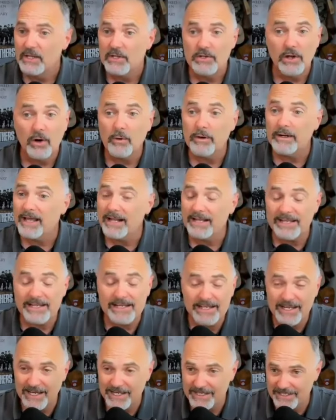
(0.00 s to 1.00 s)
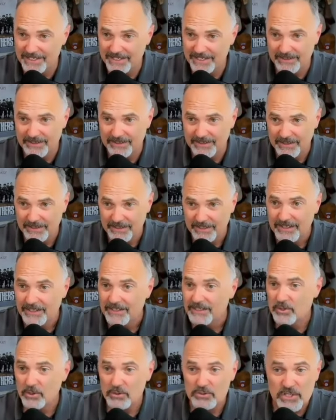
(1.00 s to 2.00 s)
No one had any idea.
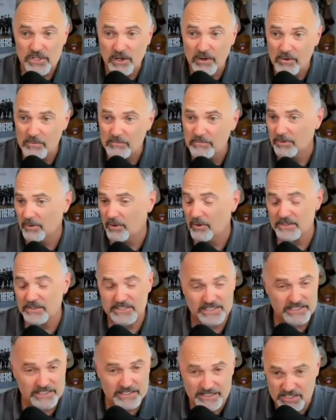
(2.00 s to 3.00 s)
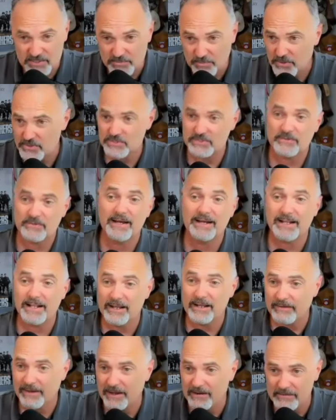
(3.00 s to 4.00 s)
Goes home, logs into his personal
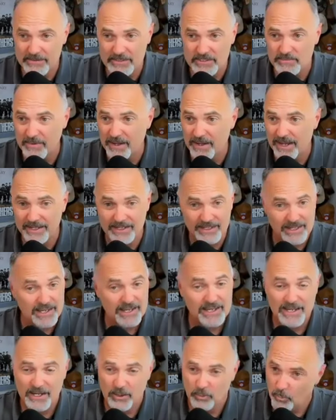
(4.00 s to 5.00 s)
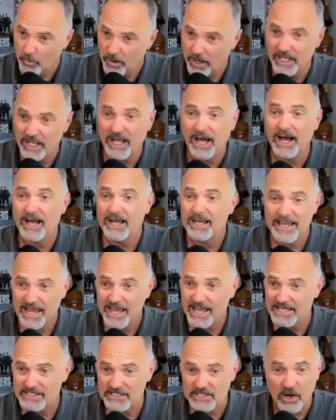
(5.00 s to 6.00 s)
iCloud account on his Mac, and voila,
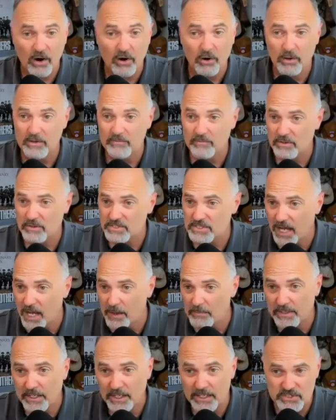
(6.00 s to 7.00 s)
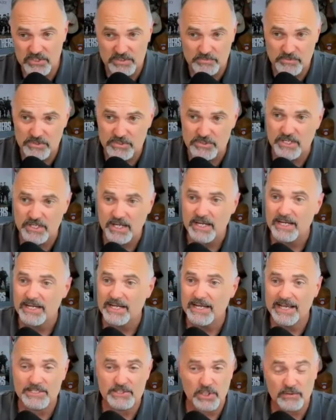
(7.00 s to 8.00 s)
has all of our top customers.
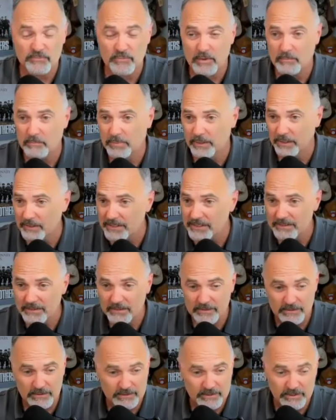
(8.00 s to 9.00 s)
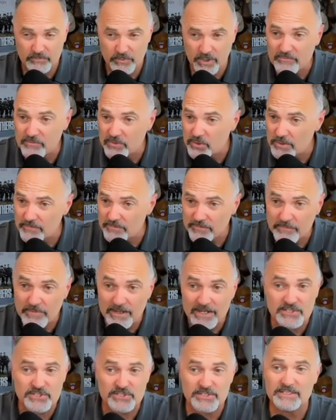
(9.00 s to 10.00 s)
He has all of our billing revenue
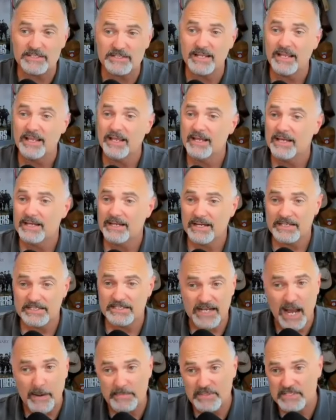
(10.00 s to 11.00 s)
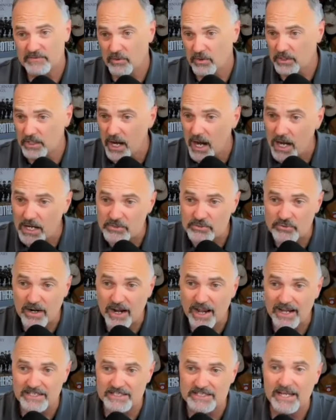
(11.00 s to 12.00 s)
information. He has copies of our
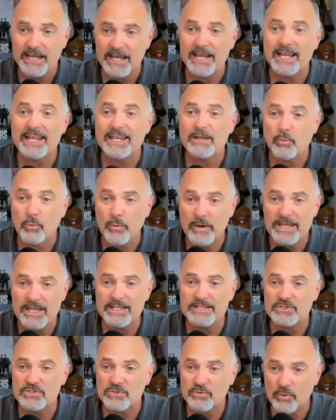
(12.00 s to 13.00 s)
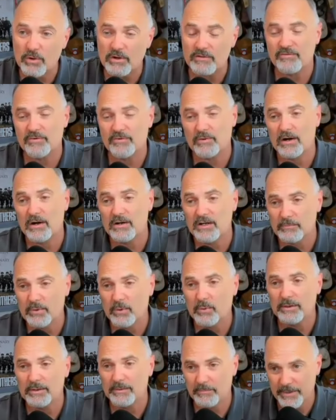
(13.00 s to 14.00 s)
contracts, and he went to work for our number
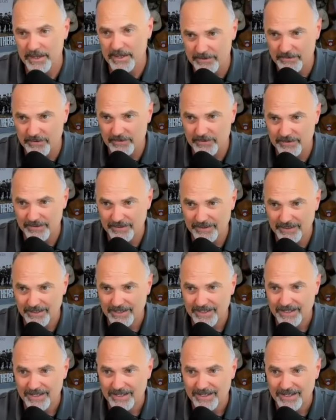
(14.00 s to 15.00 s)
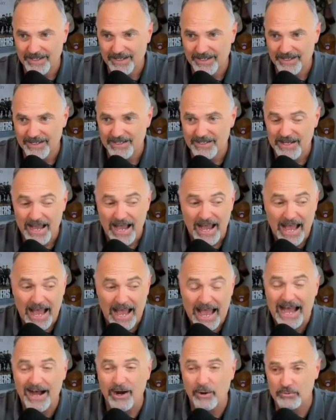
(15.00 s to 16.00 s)
one competitor.
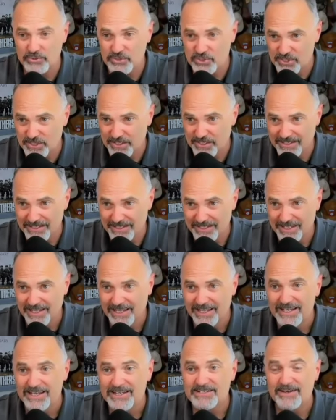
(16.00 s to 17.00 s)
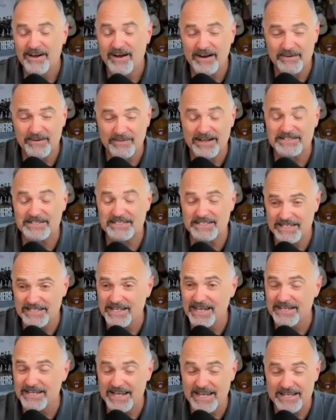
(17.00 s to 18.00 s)
Ouch. Talk about
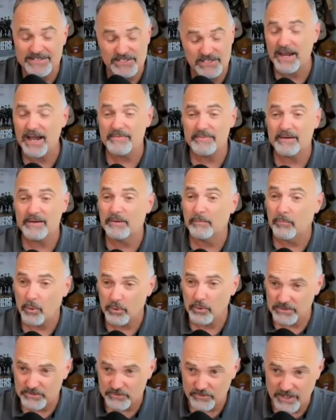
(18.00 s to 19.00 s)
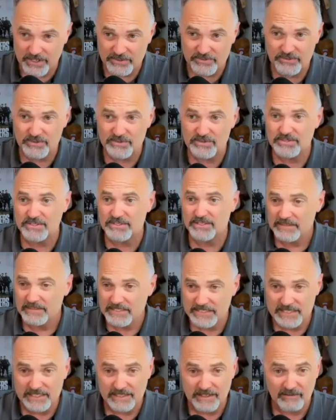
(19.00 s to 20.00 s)
yeah. so yeah, the, the board of directors, the
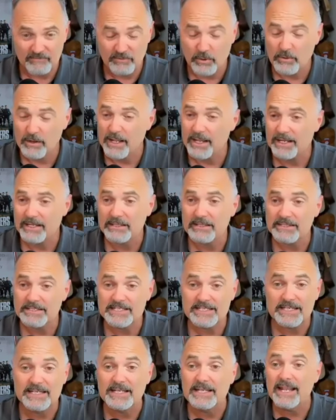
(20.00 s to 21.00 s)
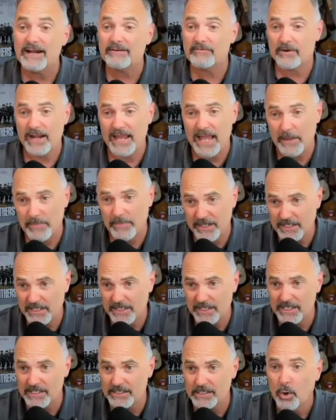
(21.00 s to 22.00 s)
C level are like, this can never happen
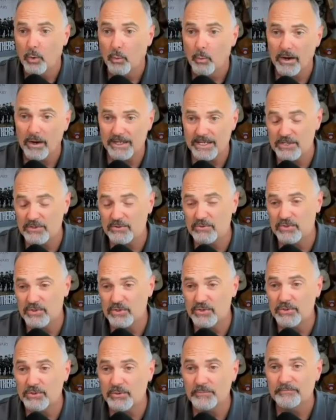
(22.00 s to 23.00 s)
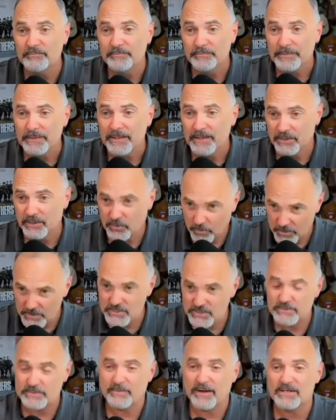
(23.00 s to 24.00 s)
again. What can you do? And of
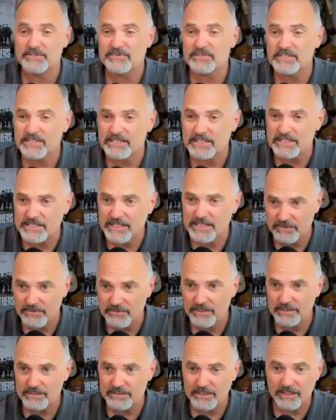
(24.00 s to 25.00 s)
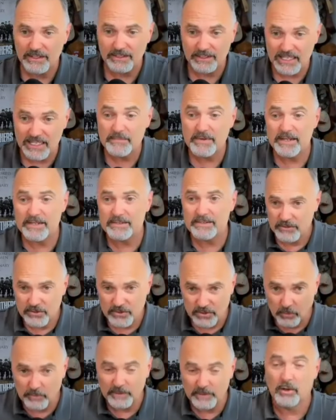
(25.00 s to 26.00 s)
course, with MaaS360, you can uh, limit, you
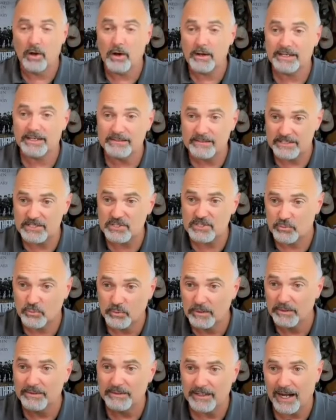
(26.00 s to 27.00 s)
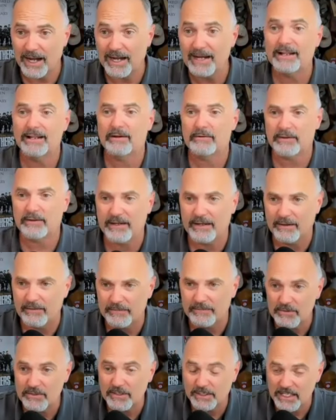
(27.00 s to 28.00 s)
can only log into this one iCloud
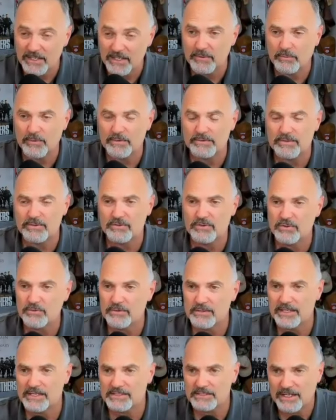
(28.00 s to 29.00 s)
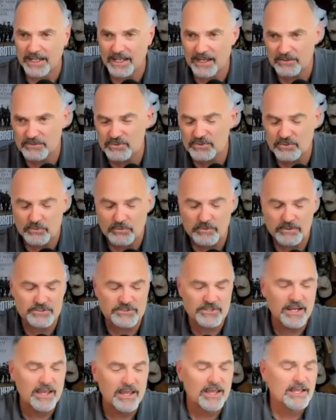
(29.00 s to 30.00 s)
account. You can limit what you do with that cloud
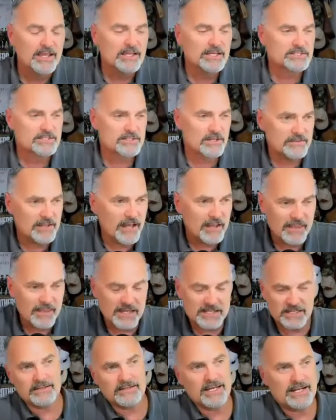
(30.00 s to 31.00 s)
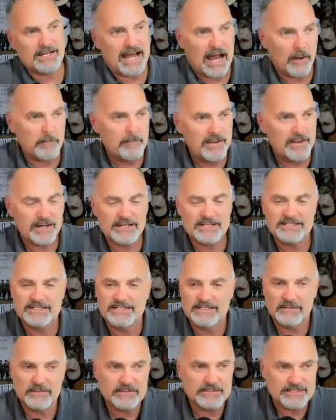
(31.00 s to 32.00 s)
storage. So again, how big a
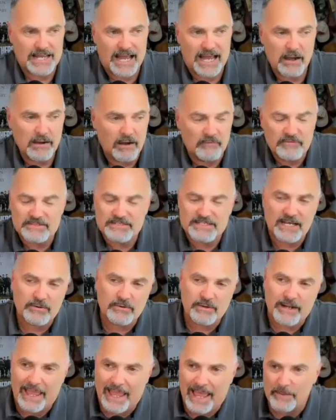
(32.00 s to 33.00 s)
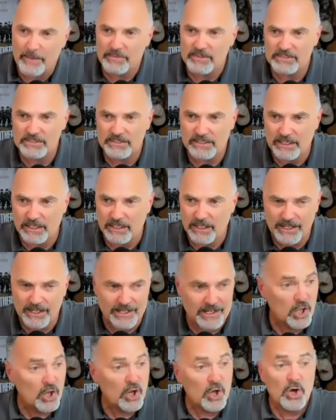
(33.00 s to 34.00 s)
deal is, how often is that going to happen to a
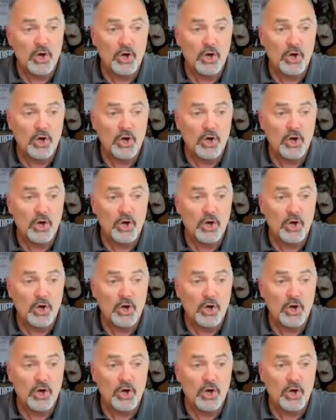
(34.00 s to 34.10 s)
client?